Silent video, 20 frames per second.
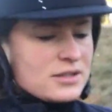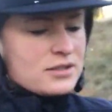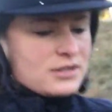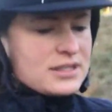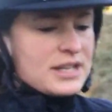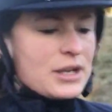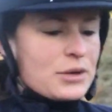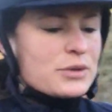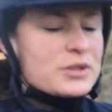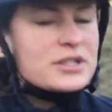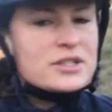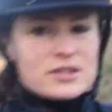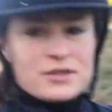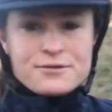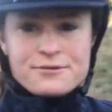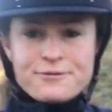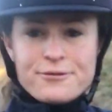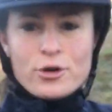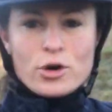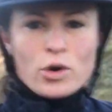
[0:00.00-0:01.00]
sequences
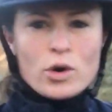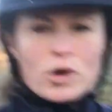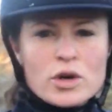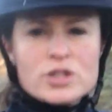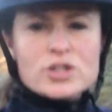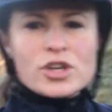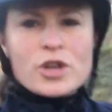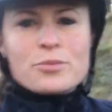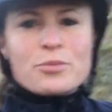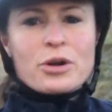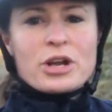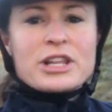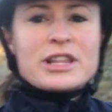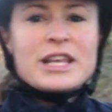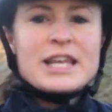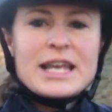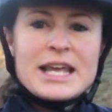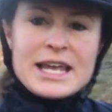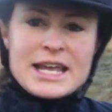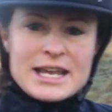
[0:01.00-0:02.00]
of 4. So
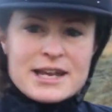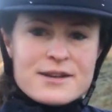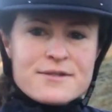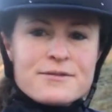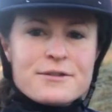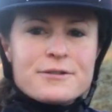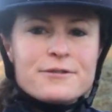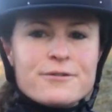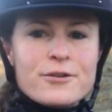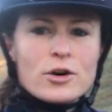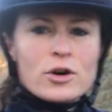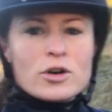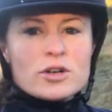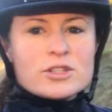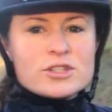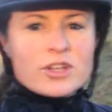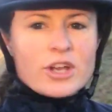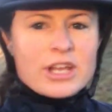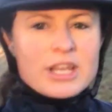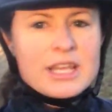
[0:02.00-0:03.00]
breathing in for 4.
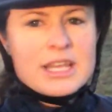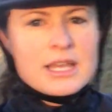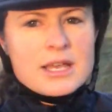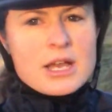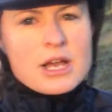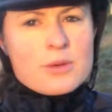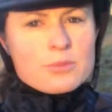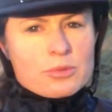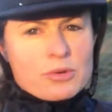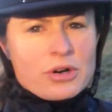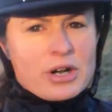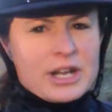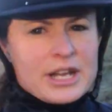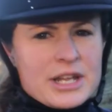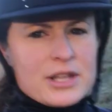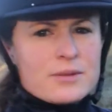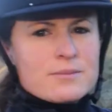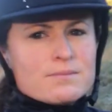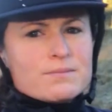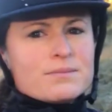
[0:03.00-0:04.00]
So
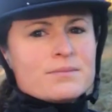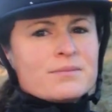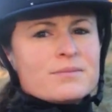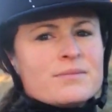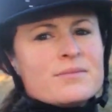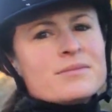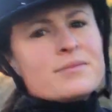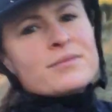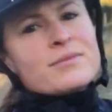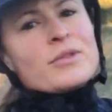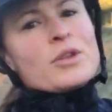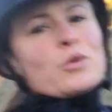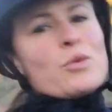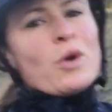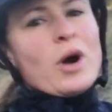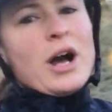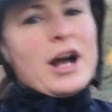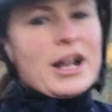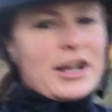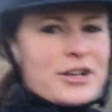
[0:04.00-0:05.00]
breathe
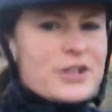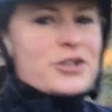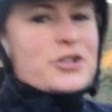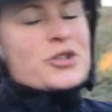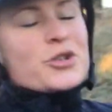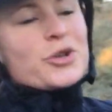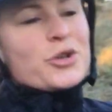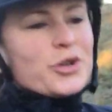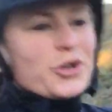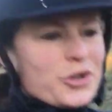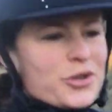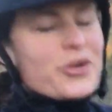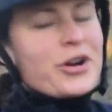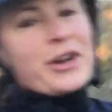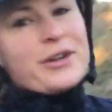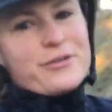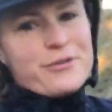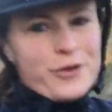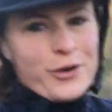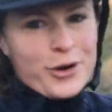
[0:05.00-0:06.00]
1, 2,
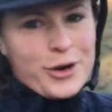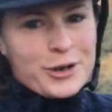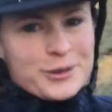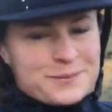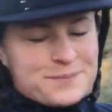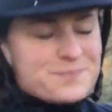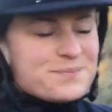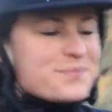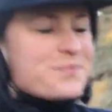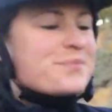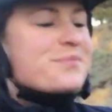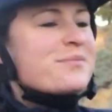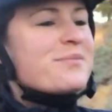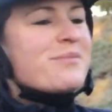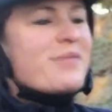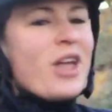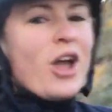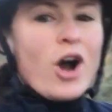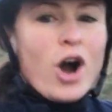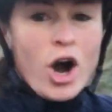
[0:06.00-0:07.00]
3, 4.
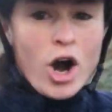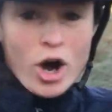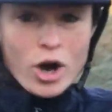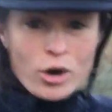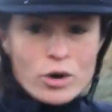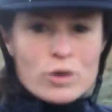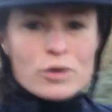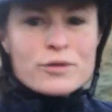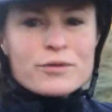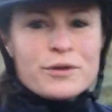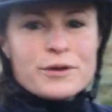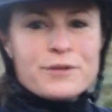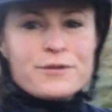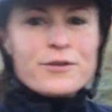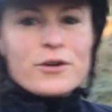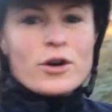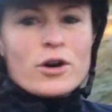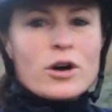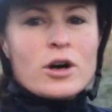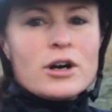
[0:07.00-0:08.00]
Hold for
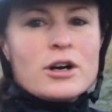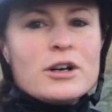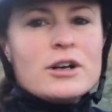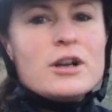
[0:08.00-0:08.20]
4.